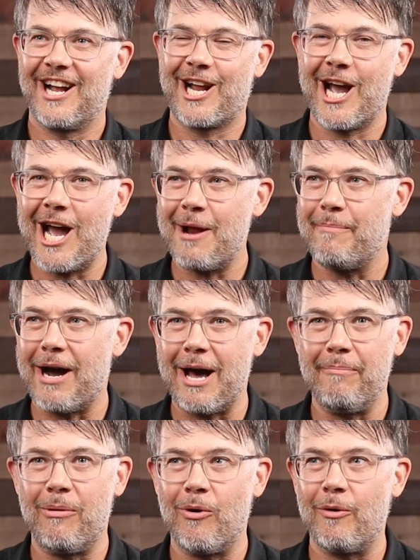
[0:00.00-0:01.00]

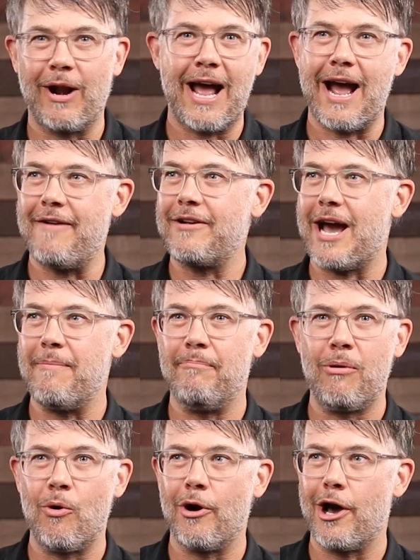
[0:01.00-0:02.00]
Kanban board? Well, I've gotten
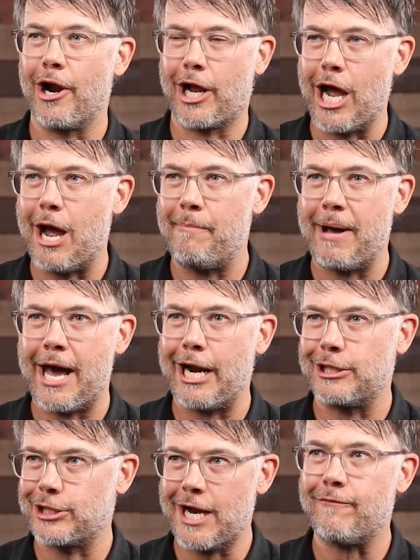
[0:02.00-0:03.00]
bored on a
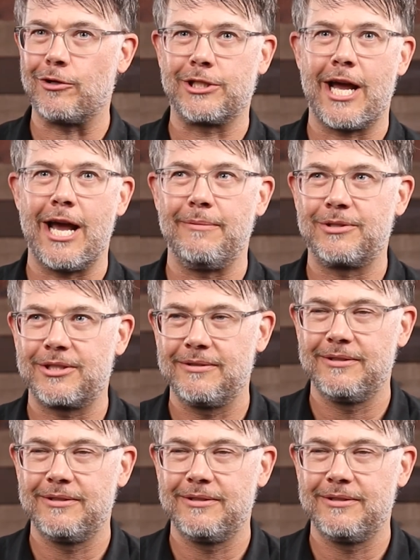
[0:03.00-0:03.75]
Kanban several times.